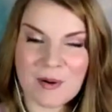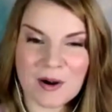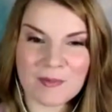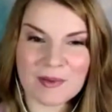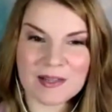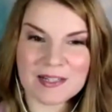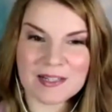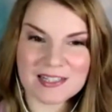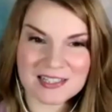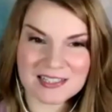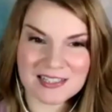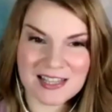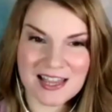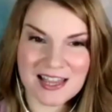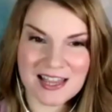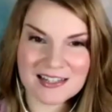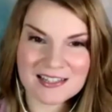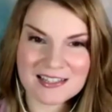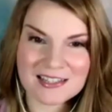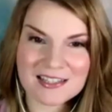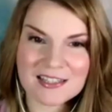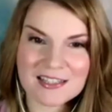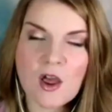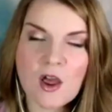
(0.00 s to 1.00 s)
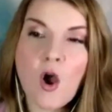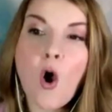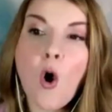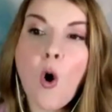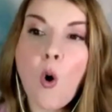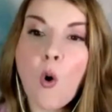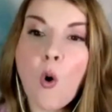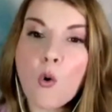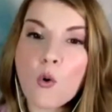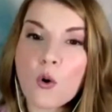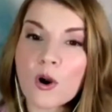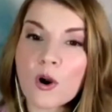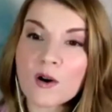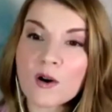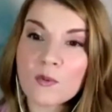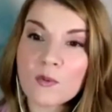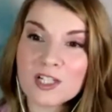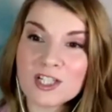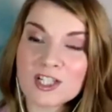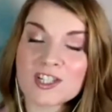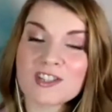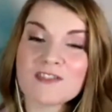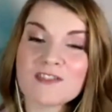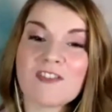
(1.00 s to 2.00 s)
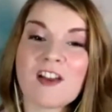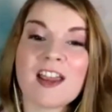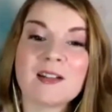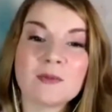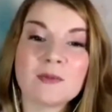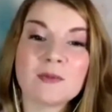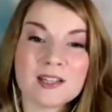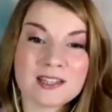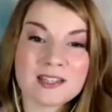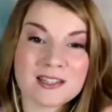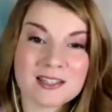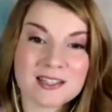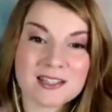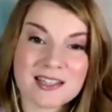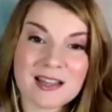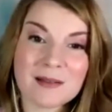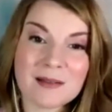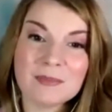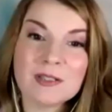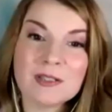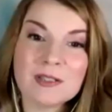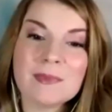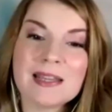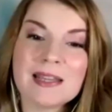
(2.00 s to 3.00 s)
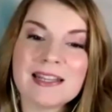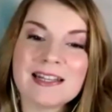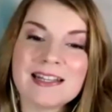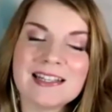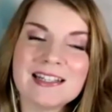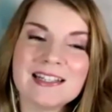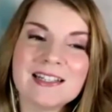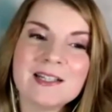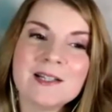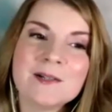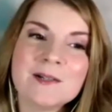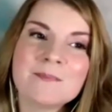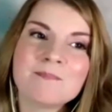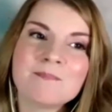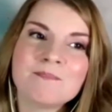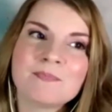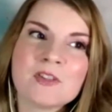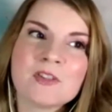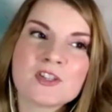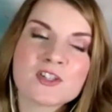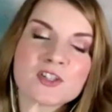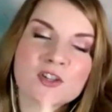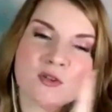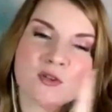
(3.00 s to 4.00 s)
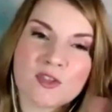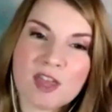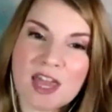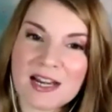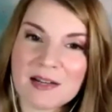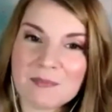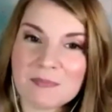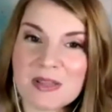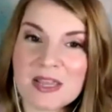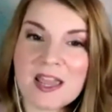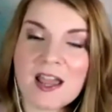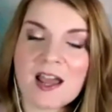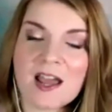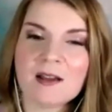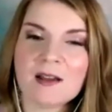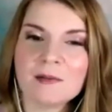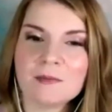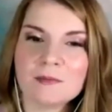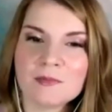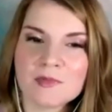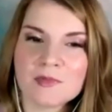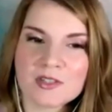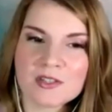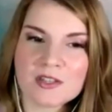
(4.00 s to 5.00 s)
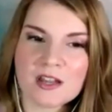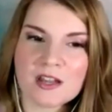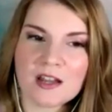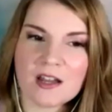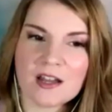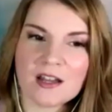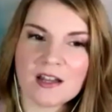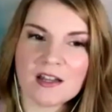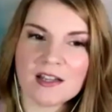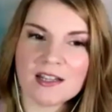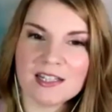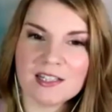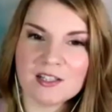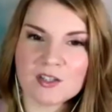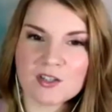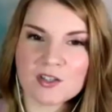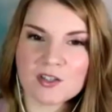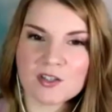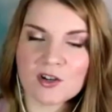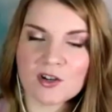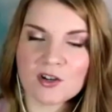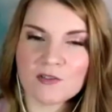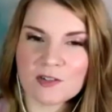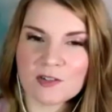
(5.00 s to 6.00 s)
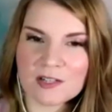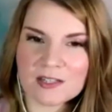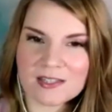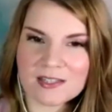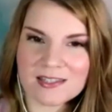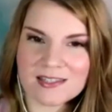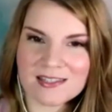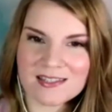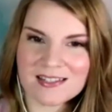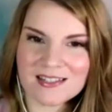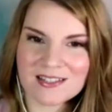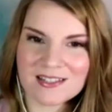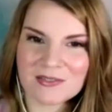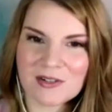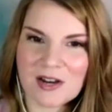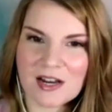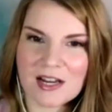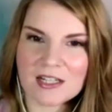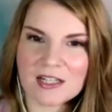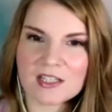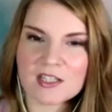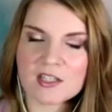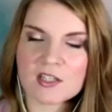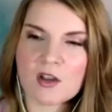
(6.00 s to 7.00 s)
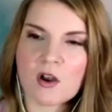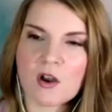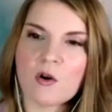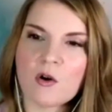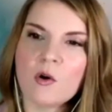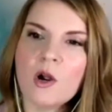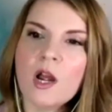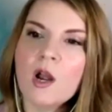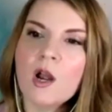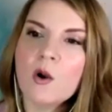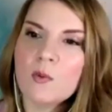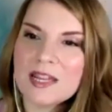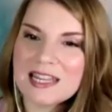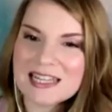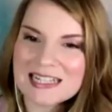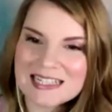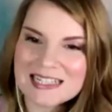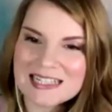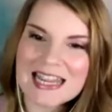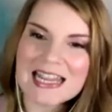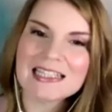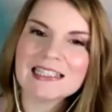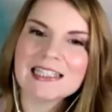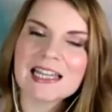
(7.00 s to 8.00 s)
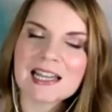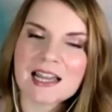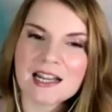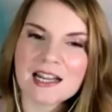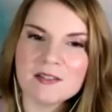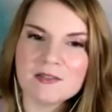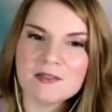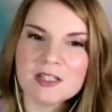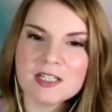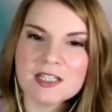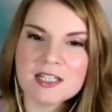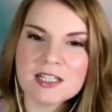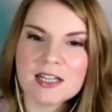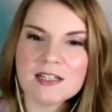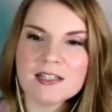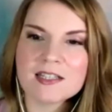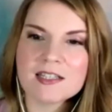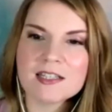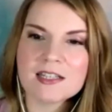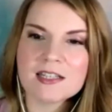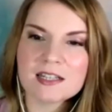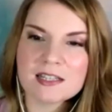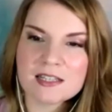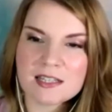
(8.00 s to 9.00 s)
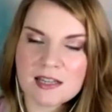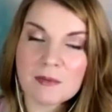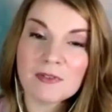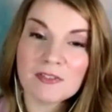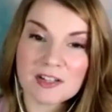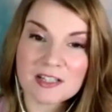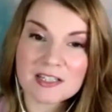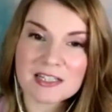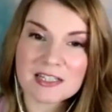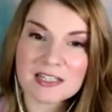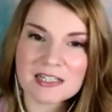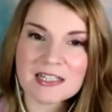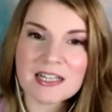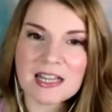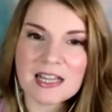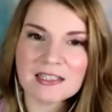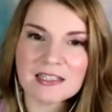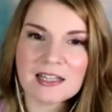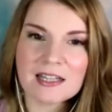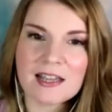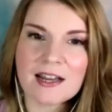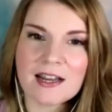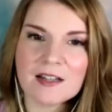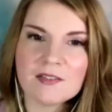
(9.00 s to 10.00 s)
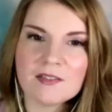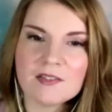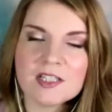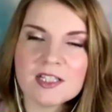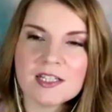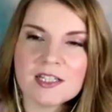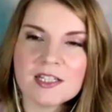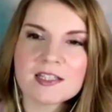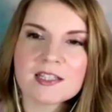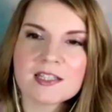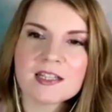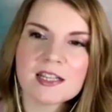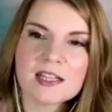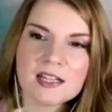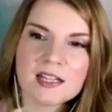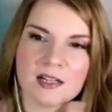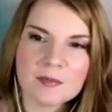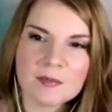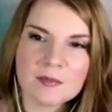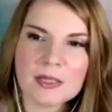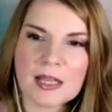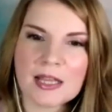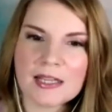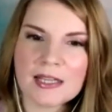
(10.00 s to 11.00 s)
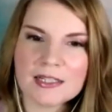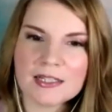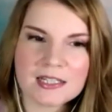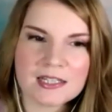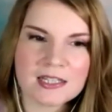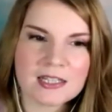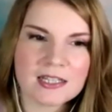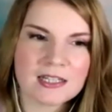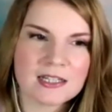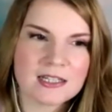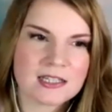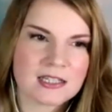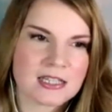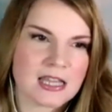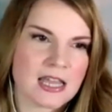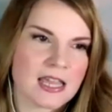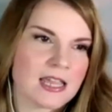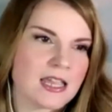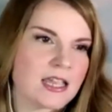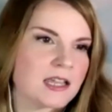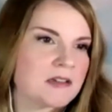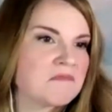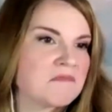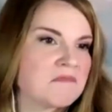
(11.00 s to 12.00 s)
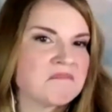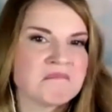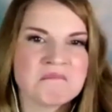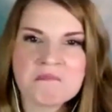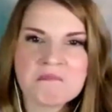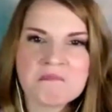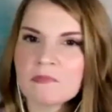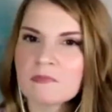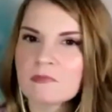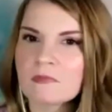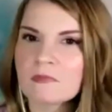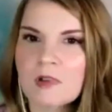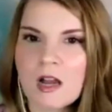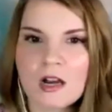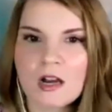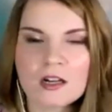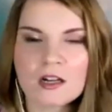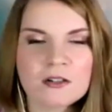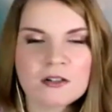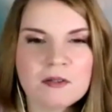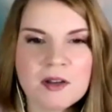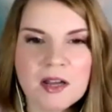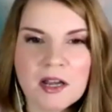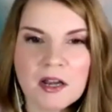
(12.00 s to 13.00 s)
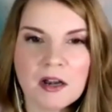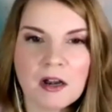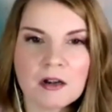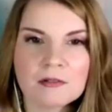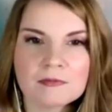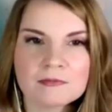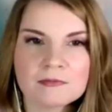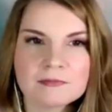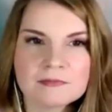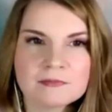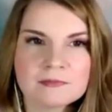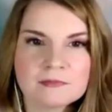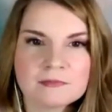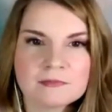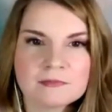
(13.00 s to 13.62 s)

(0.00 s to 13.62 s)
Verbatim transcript: compartmentalize or we just find ways to sublimate it so that it becomes uh, in service right so we can take that kind of intensity some of us can take that kind of intensity and apply it to things like our career